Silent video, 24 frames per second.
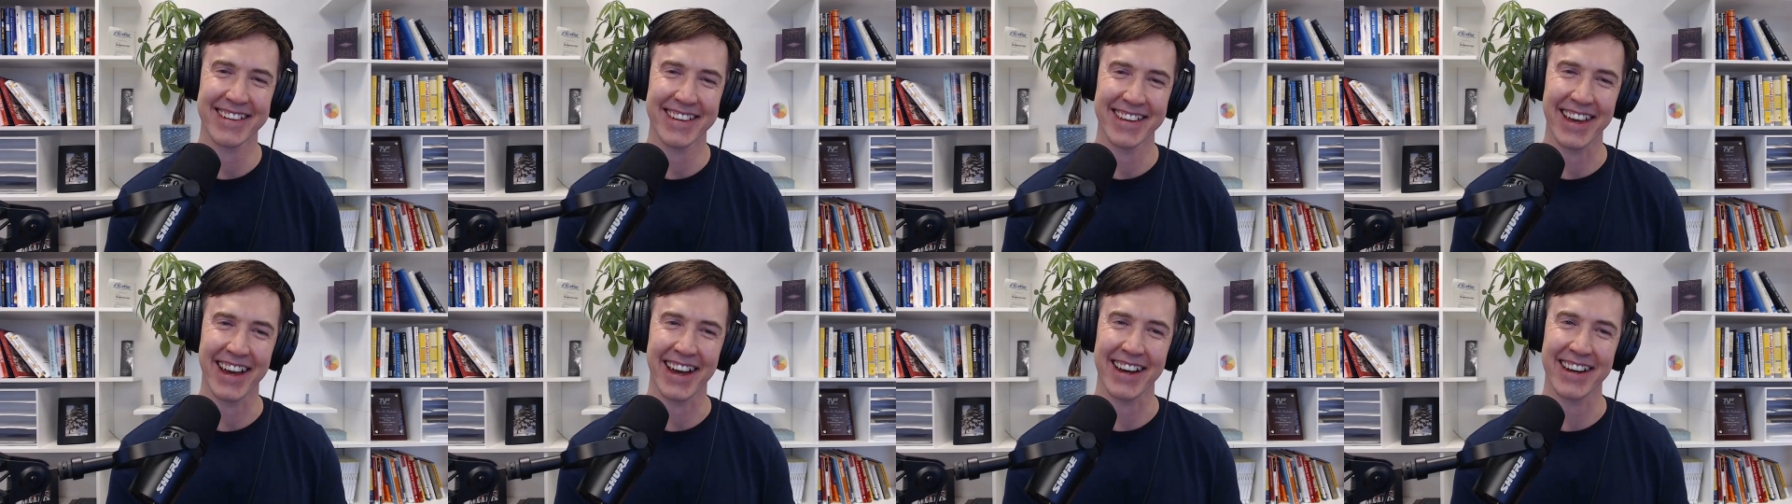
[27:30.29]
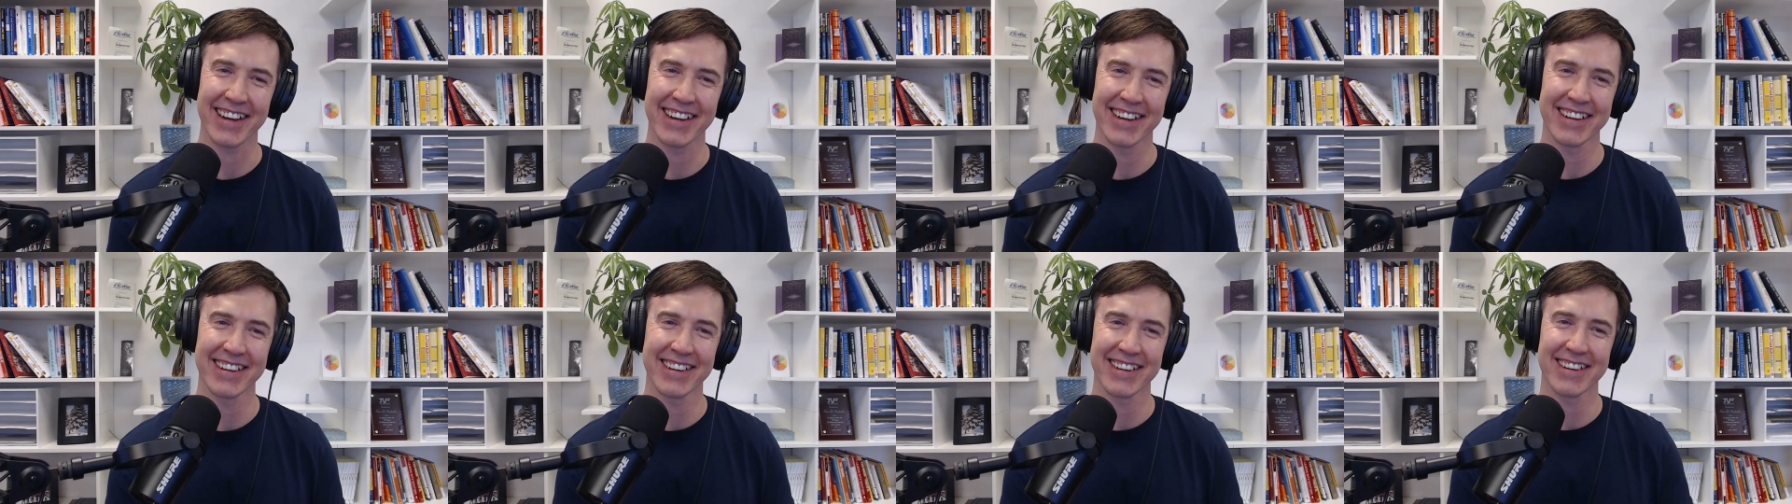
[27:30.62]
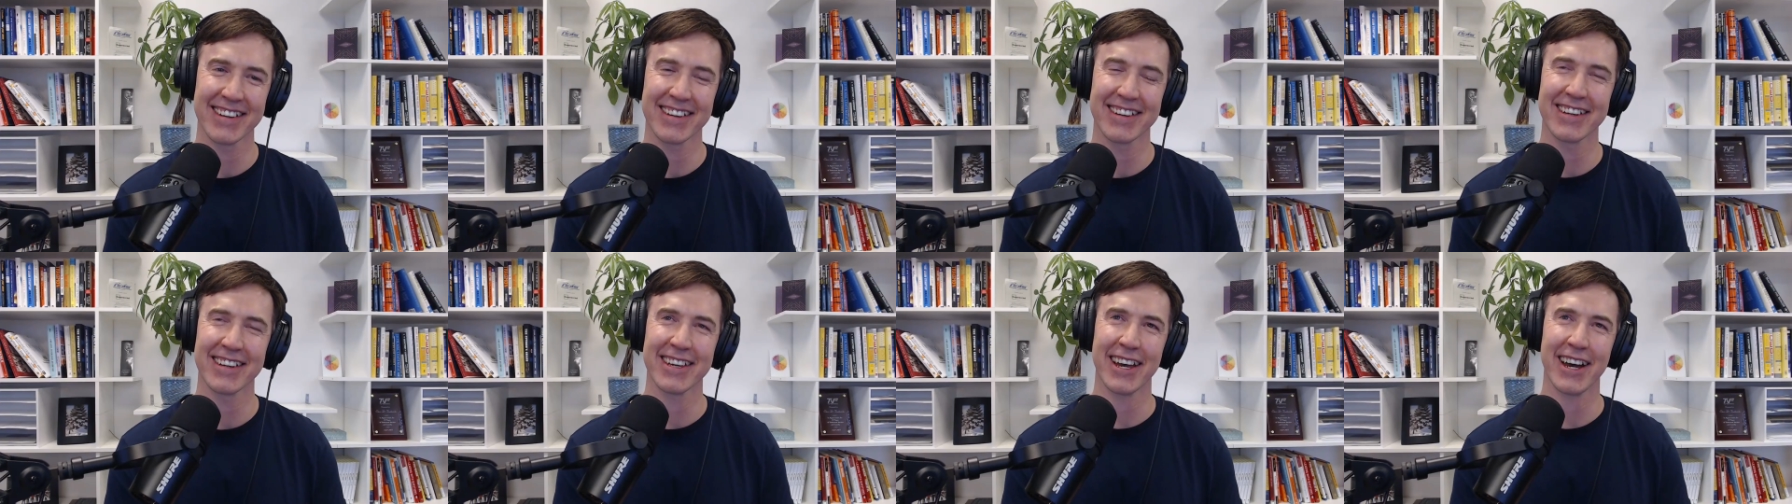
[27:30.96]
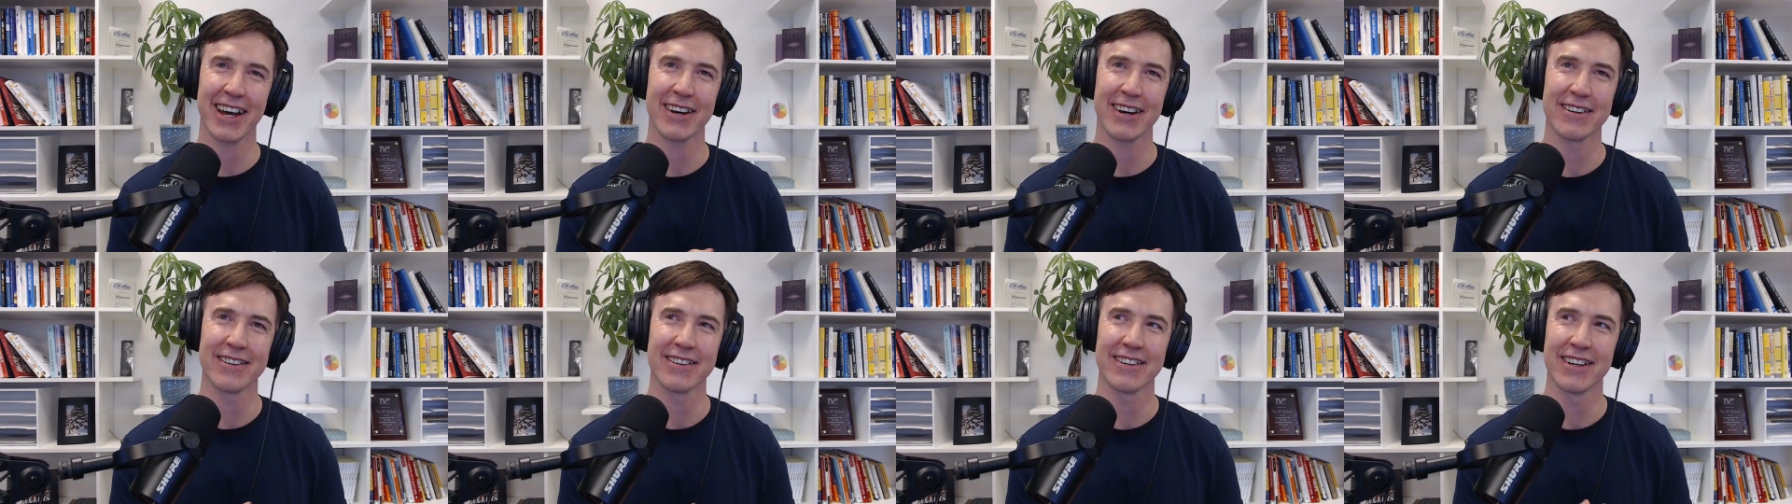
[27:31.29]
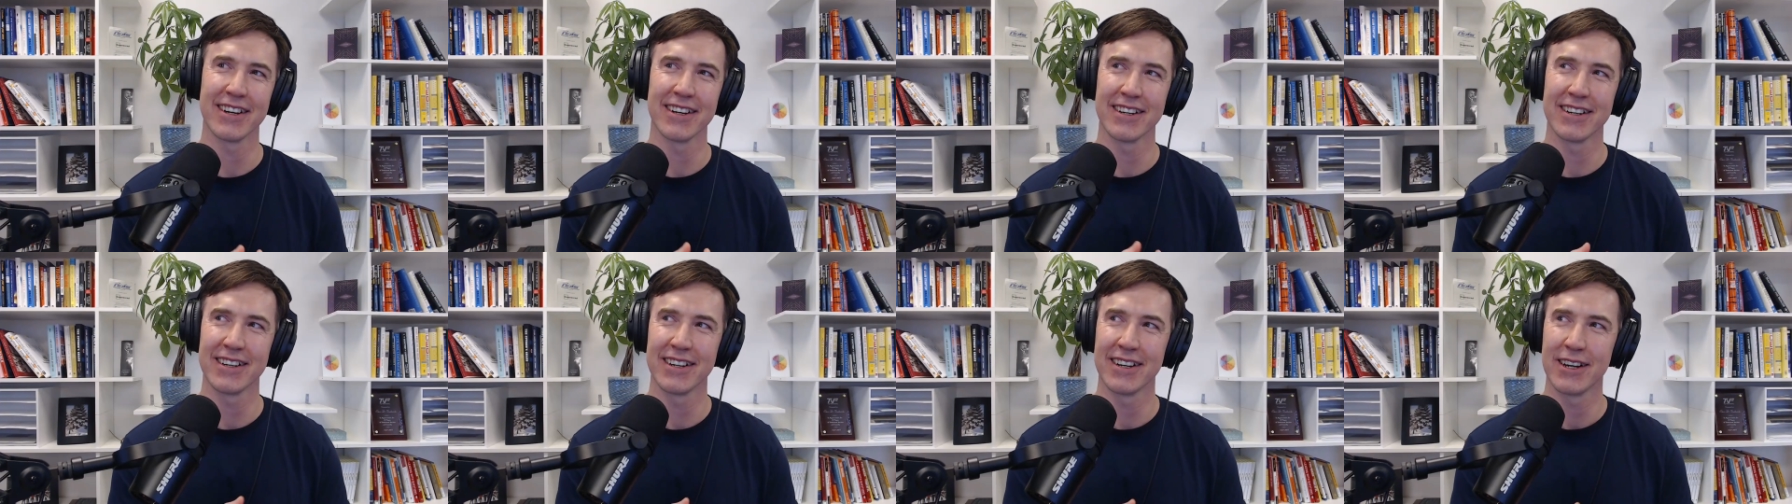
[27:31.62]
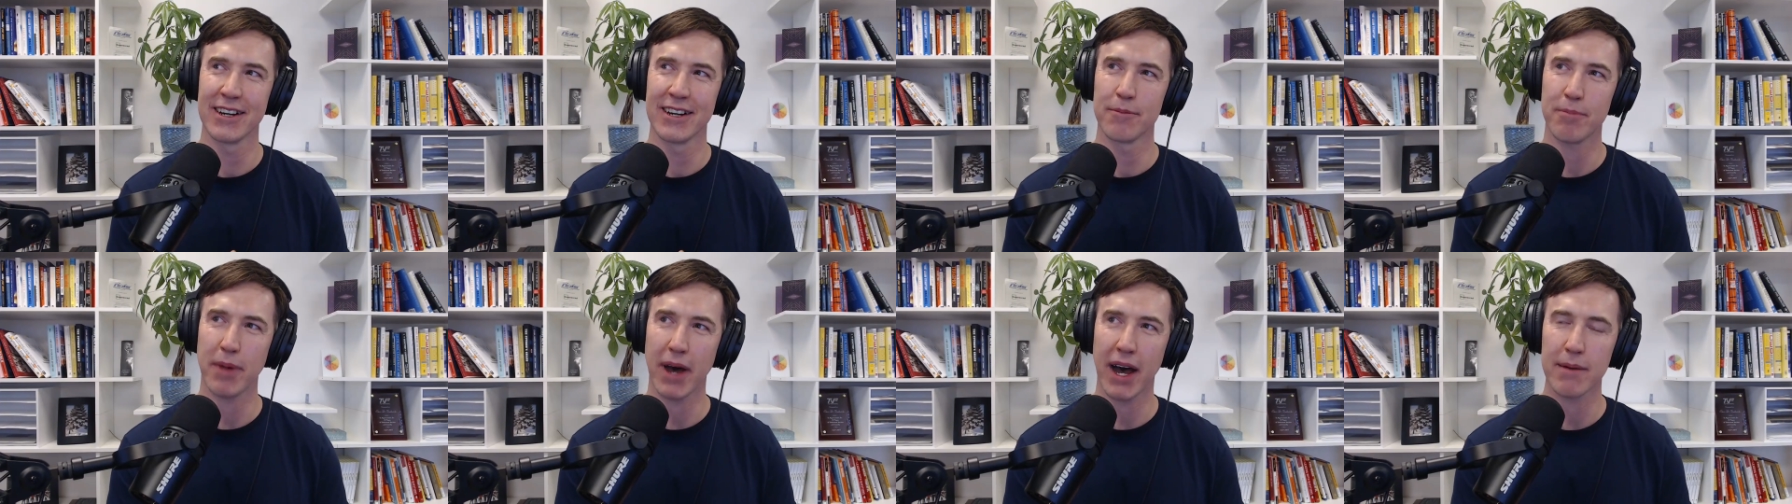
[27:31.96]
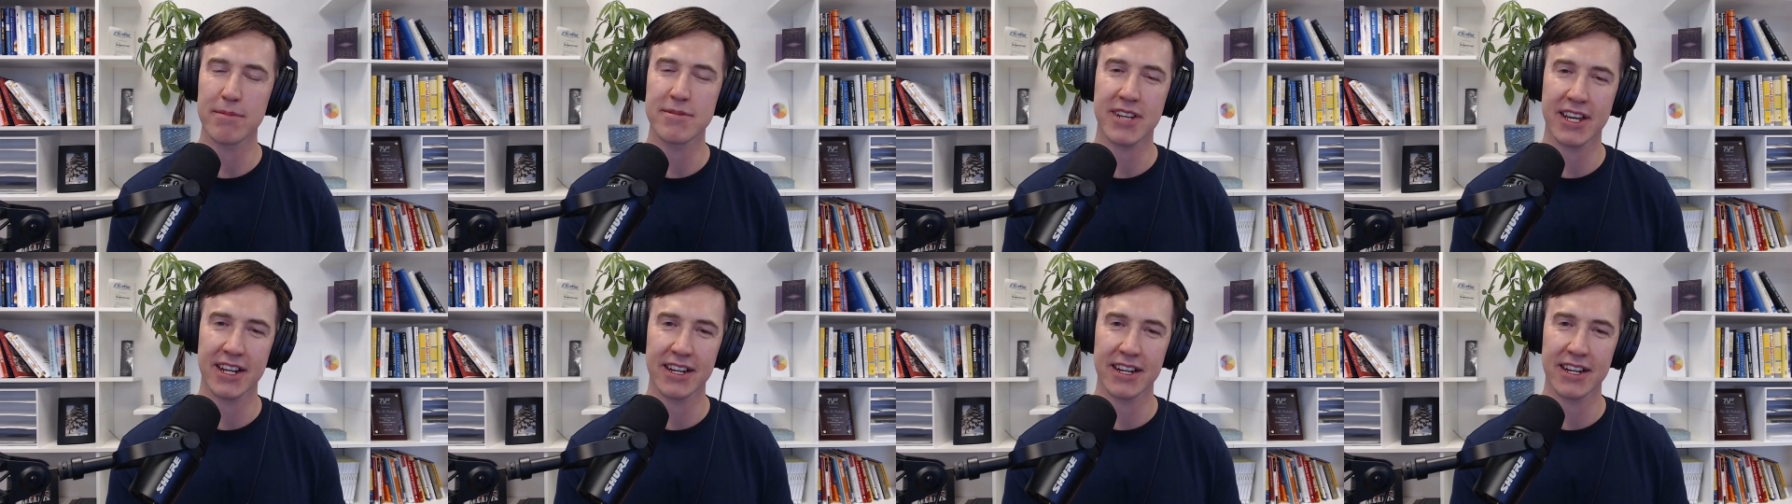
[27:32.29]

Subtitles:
Yeah. Yeah. Bob's